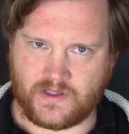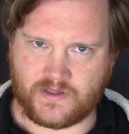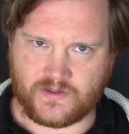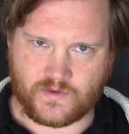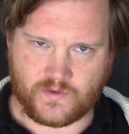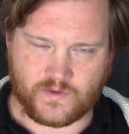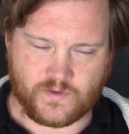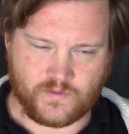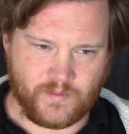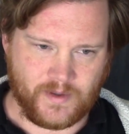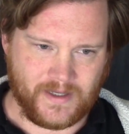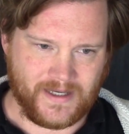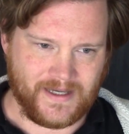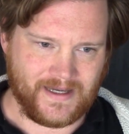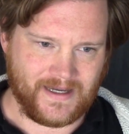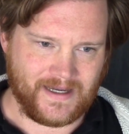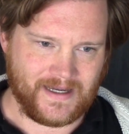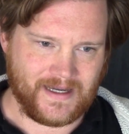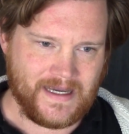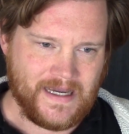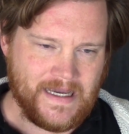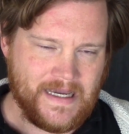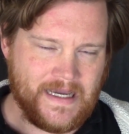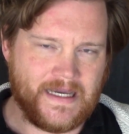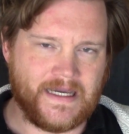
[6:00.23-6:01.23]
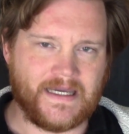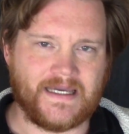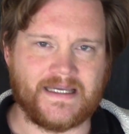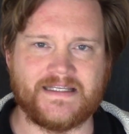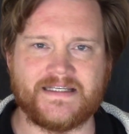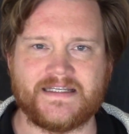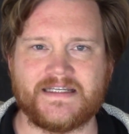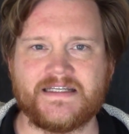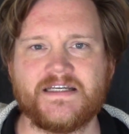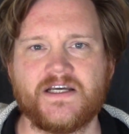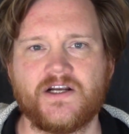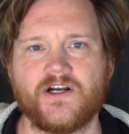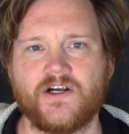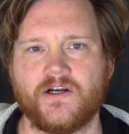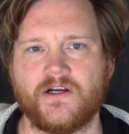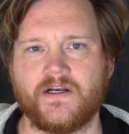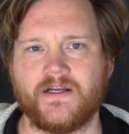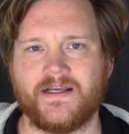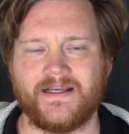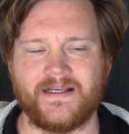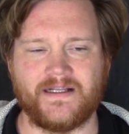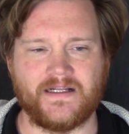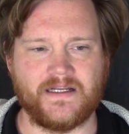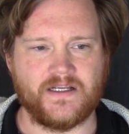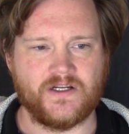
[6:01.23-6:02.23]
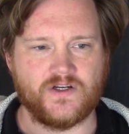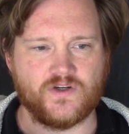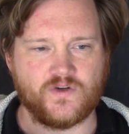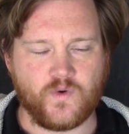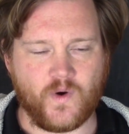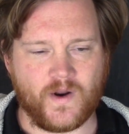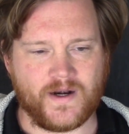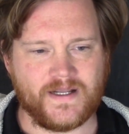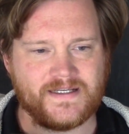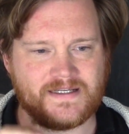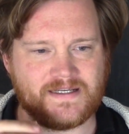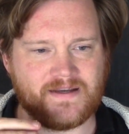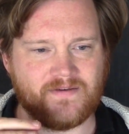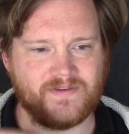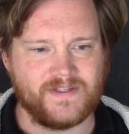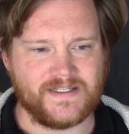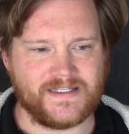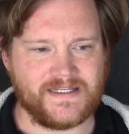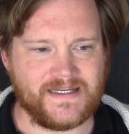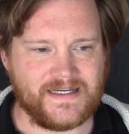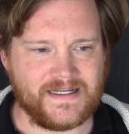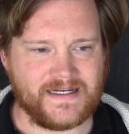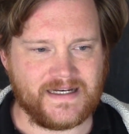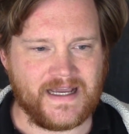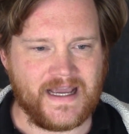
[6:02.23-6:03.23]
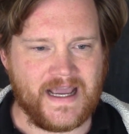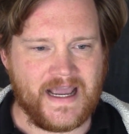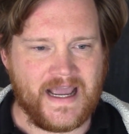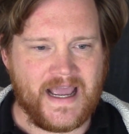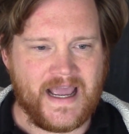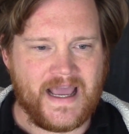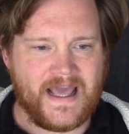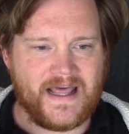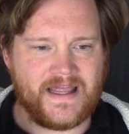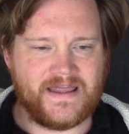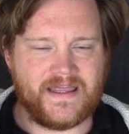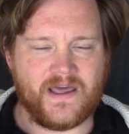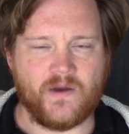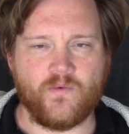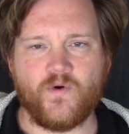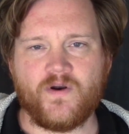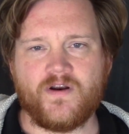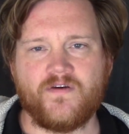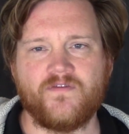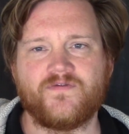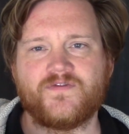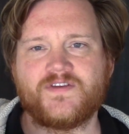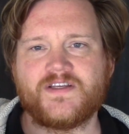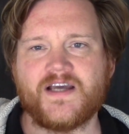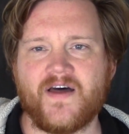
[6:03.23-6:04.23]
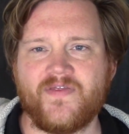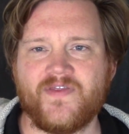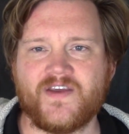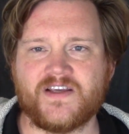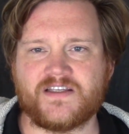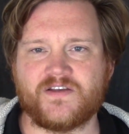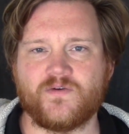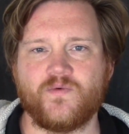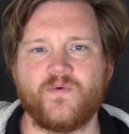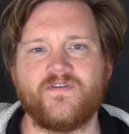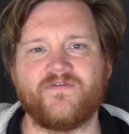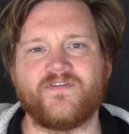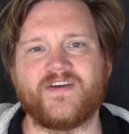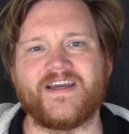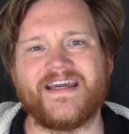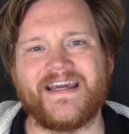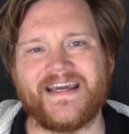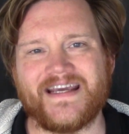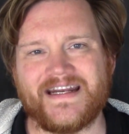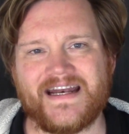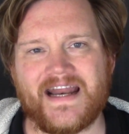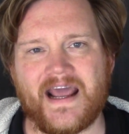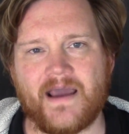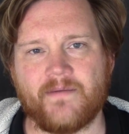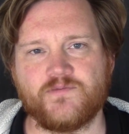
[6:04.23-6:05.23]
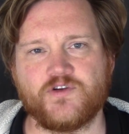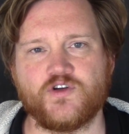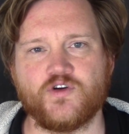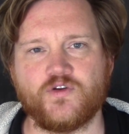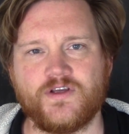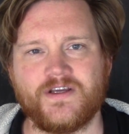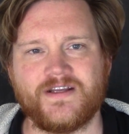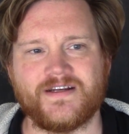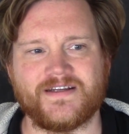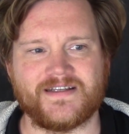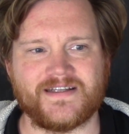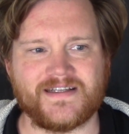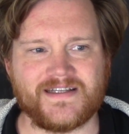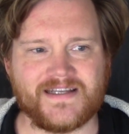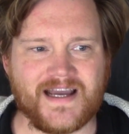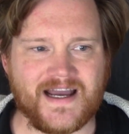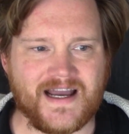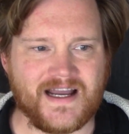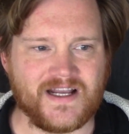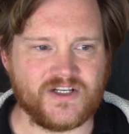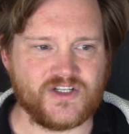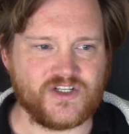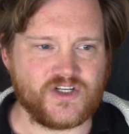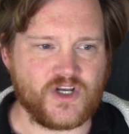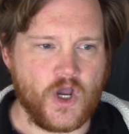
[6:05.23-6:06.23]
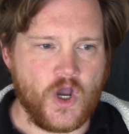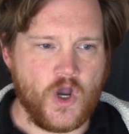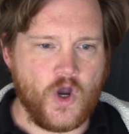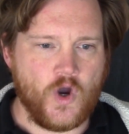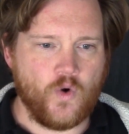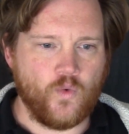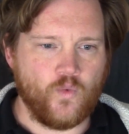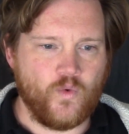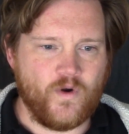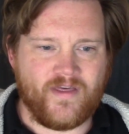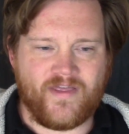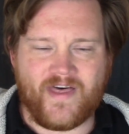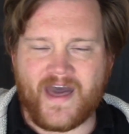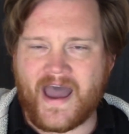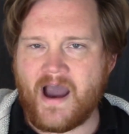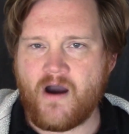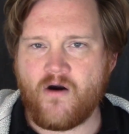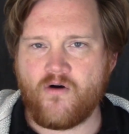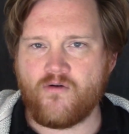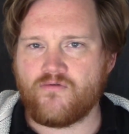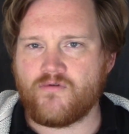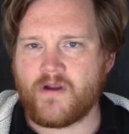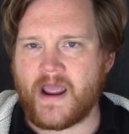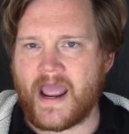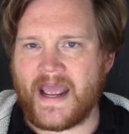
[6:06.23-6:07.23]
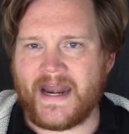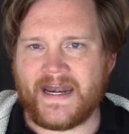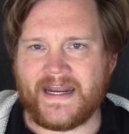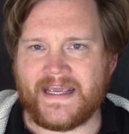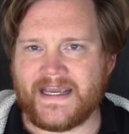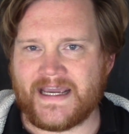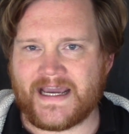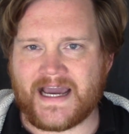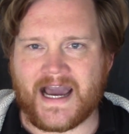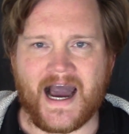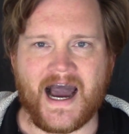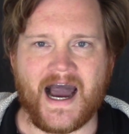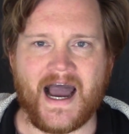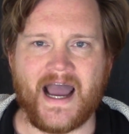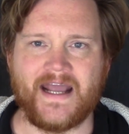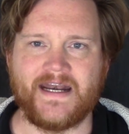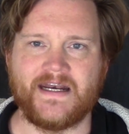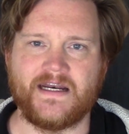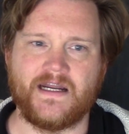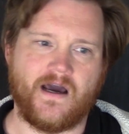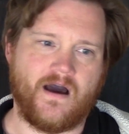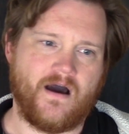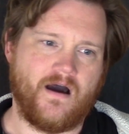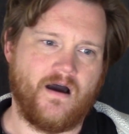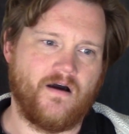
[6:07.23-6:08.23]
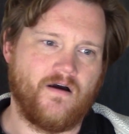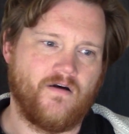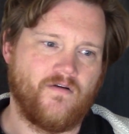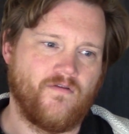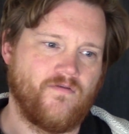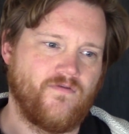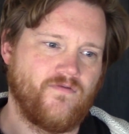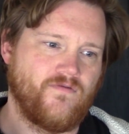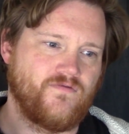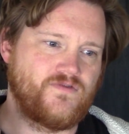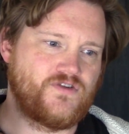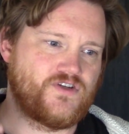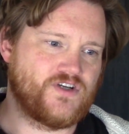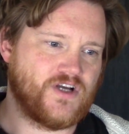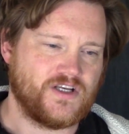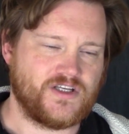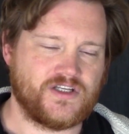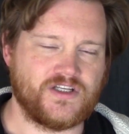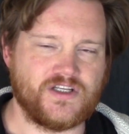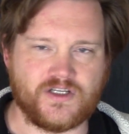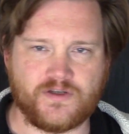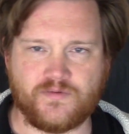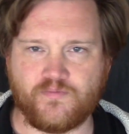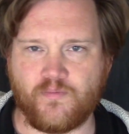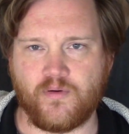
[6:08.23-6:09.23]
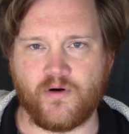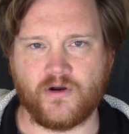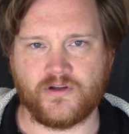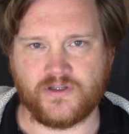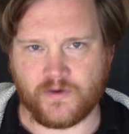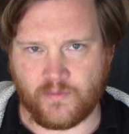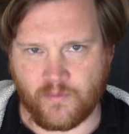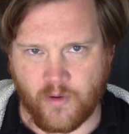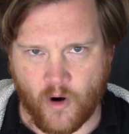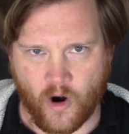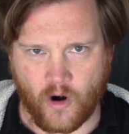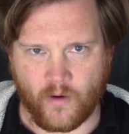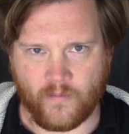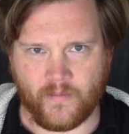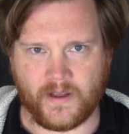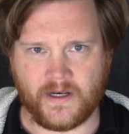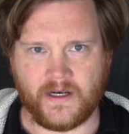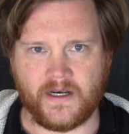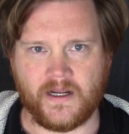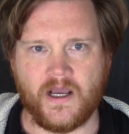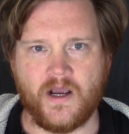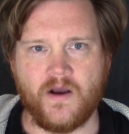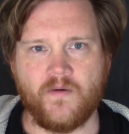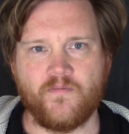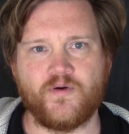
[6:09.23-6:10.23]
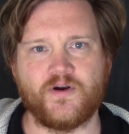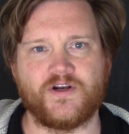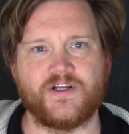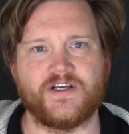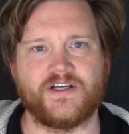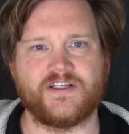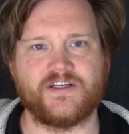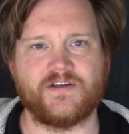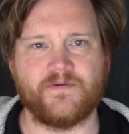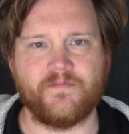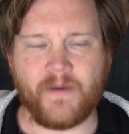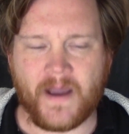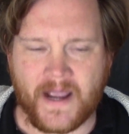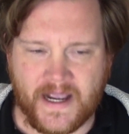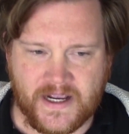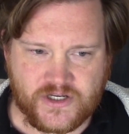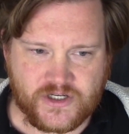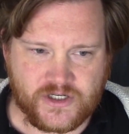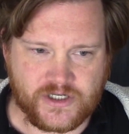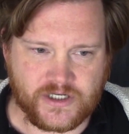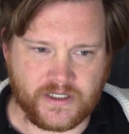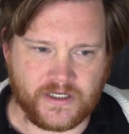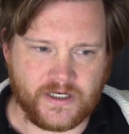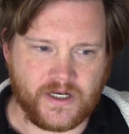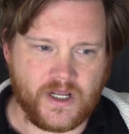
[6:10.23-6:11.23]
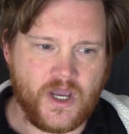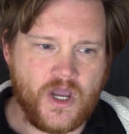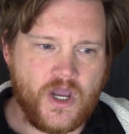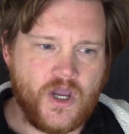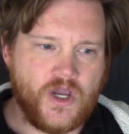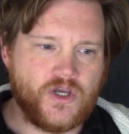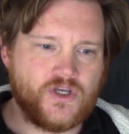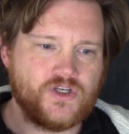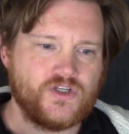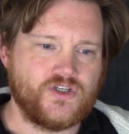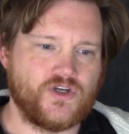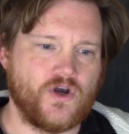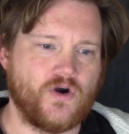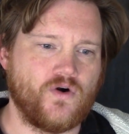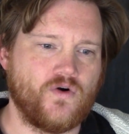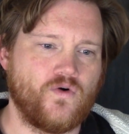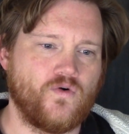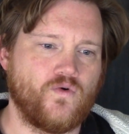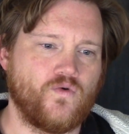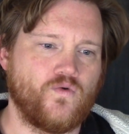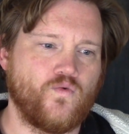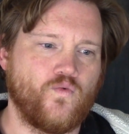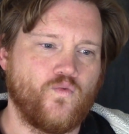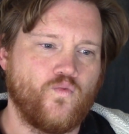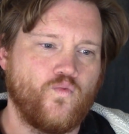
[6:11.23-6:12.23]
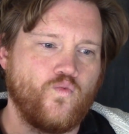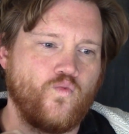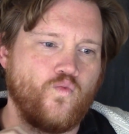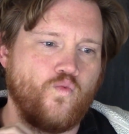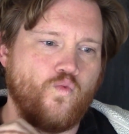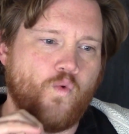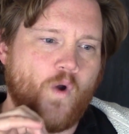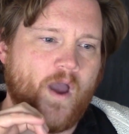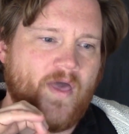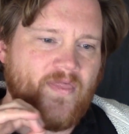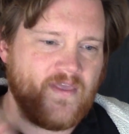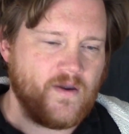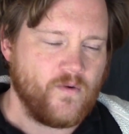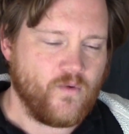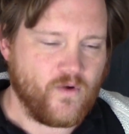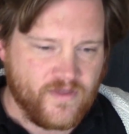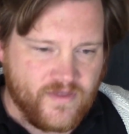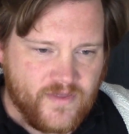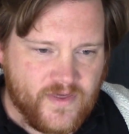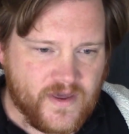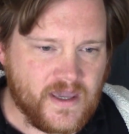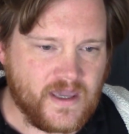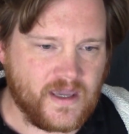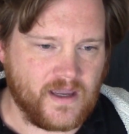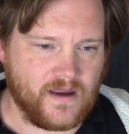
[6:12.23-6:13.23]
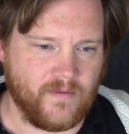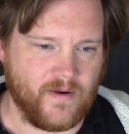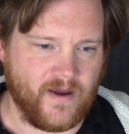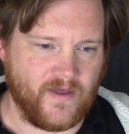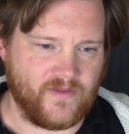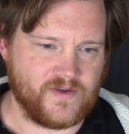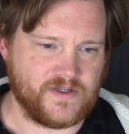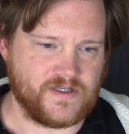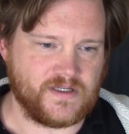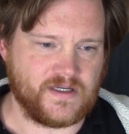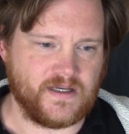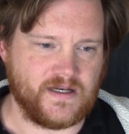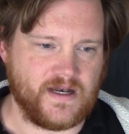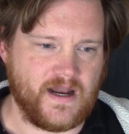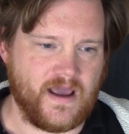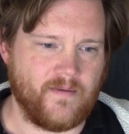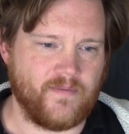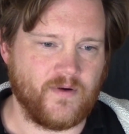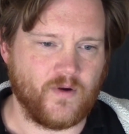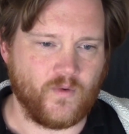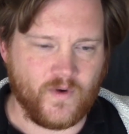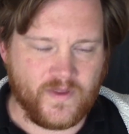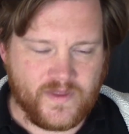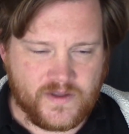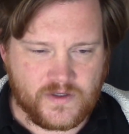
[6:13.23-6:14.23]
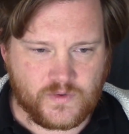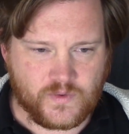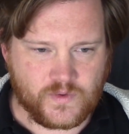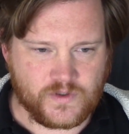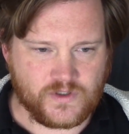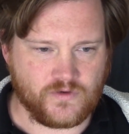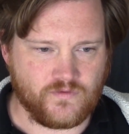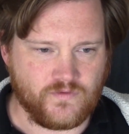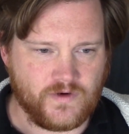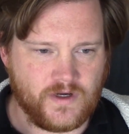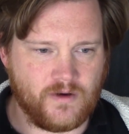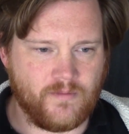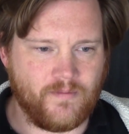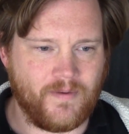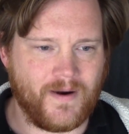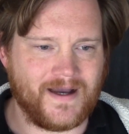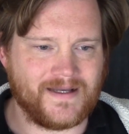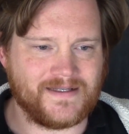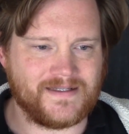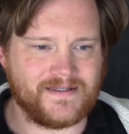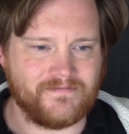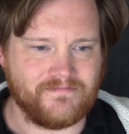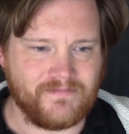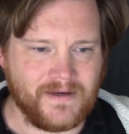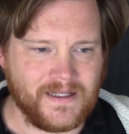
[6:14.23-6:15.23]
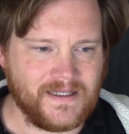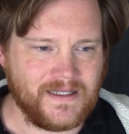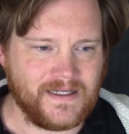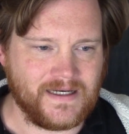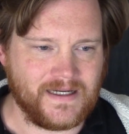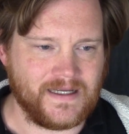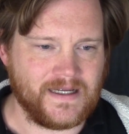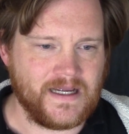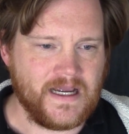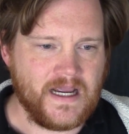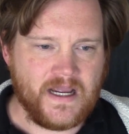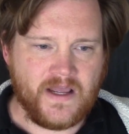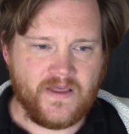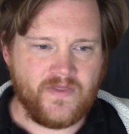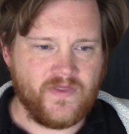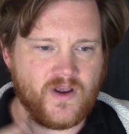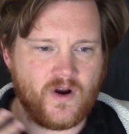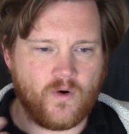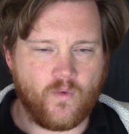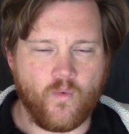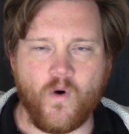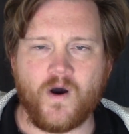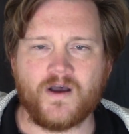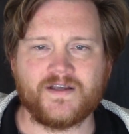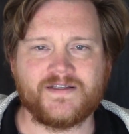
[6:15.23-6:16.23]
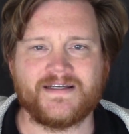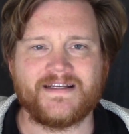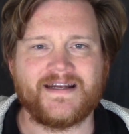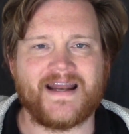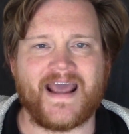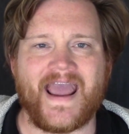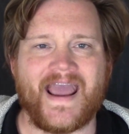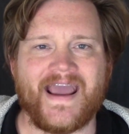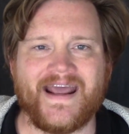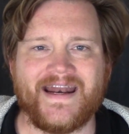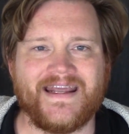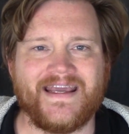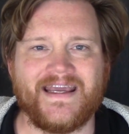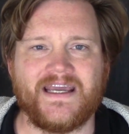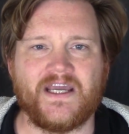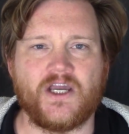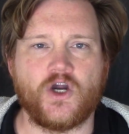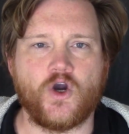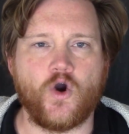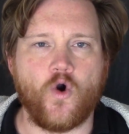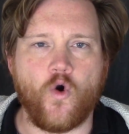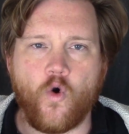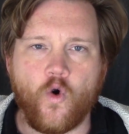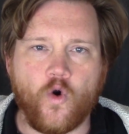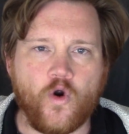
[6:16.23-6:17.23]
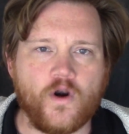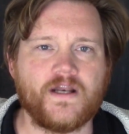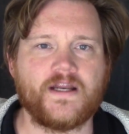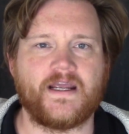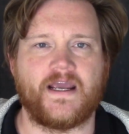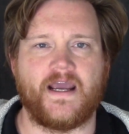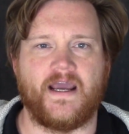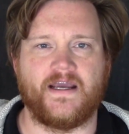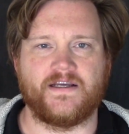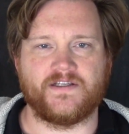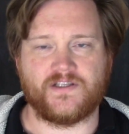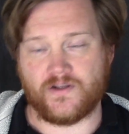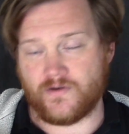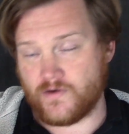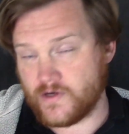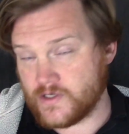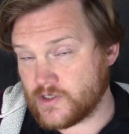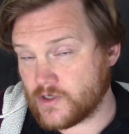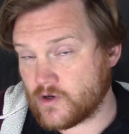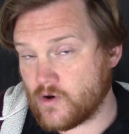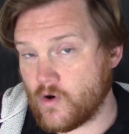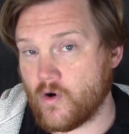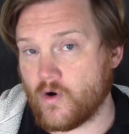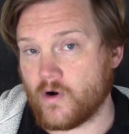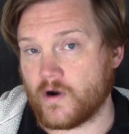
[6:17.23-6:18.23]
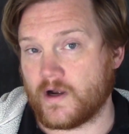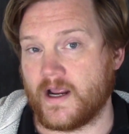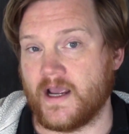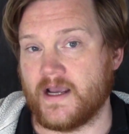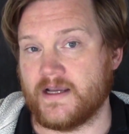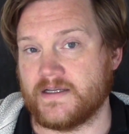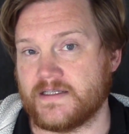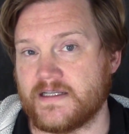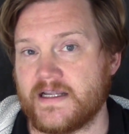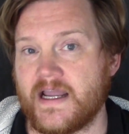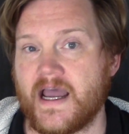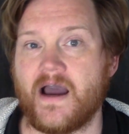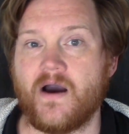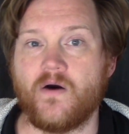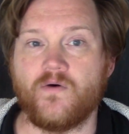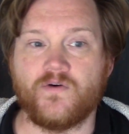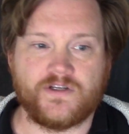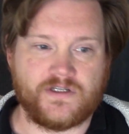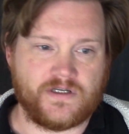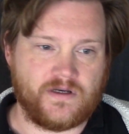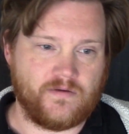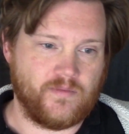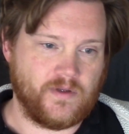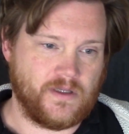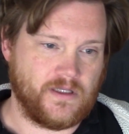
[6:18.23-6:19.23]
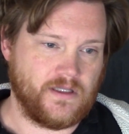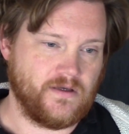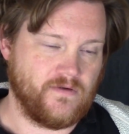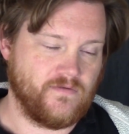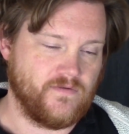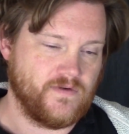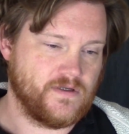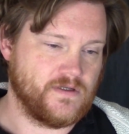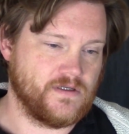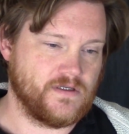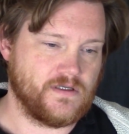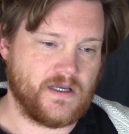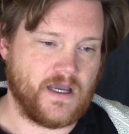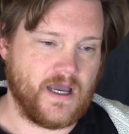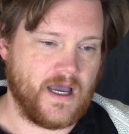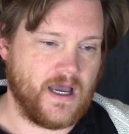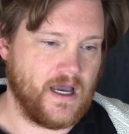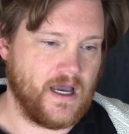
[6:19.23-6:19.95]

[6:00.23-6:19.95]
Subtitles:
this was being considered in 2017, they would have done this, they would have kidnapped Julian Assange without any kind of Justice Department participation. So when they were thinking about this kidnapping, when this was a real possibility, there wasn't any court case. There is a court case now, which I believe is